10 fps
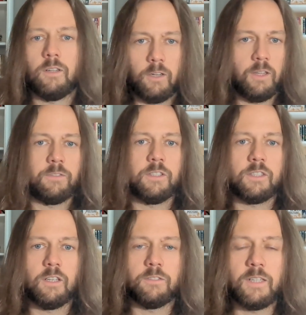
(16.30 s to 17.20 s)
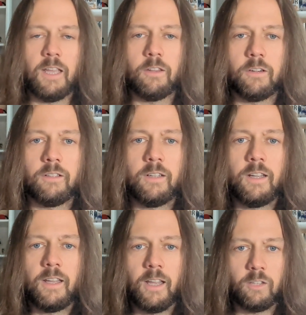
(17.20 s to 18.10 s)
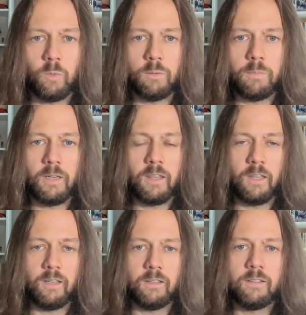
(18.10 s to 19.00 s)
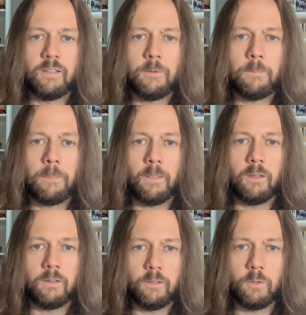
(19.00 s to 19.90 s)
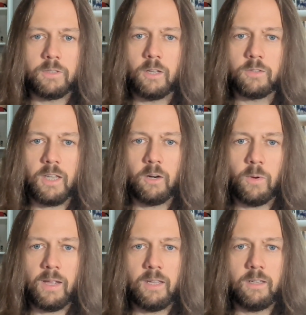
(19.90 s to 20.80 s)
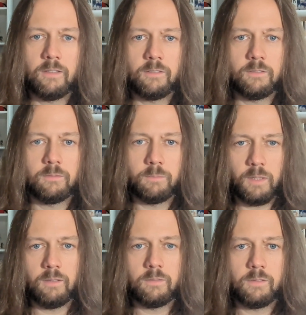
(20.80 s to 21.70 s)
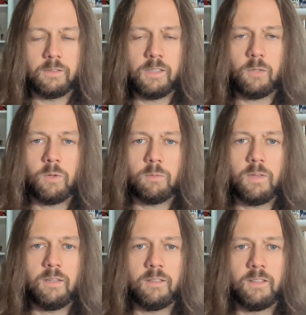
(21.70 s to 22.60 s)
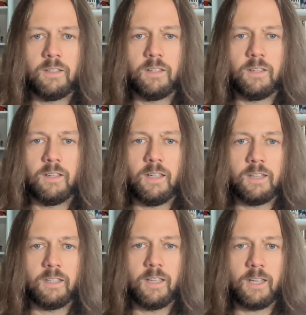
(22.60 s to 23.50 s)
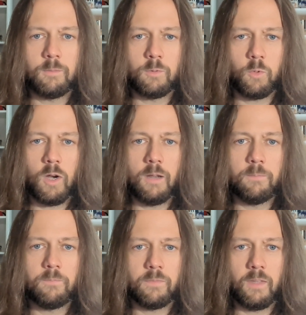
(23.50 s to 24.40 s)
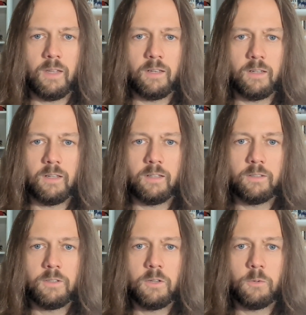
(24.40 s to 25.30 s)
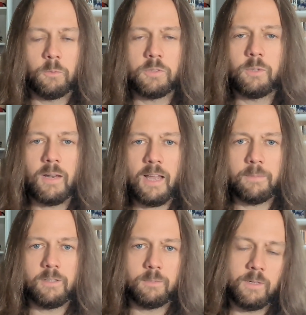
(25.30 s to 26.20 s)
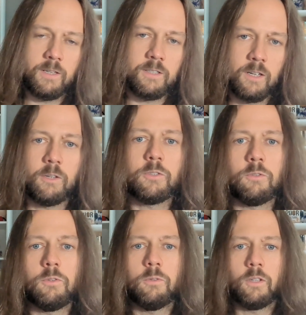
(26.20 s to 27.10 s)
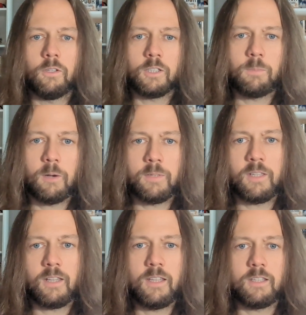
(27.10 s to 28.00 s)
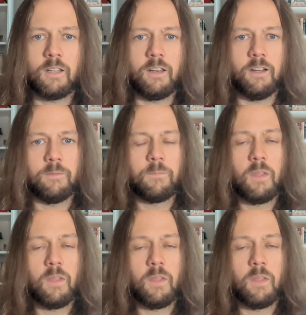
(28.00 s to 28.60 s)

all that fun stuff together as one big thing. I know it sounds kind of wacky, but stick with me, hit the like and subscribe, and we'll see what happens because I also do little experiments like this on here.